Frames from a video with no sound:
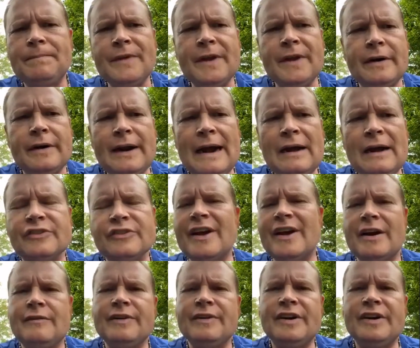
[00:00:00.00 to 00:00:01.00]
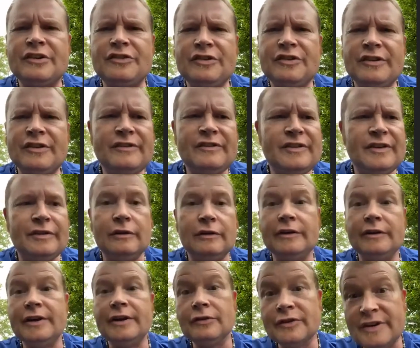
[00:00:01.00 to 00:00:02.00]
and outside of addictions in the
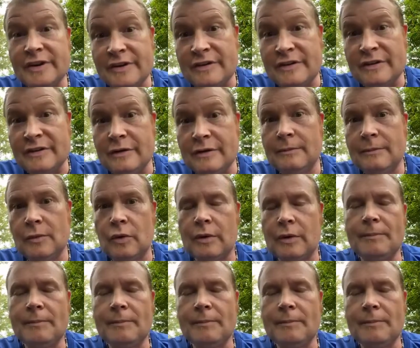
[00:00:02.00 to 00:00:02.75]
legal system or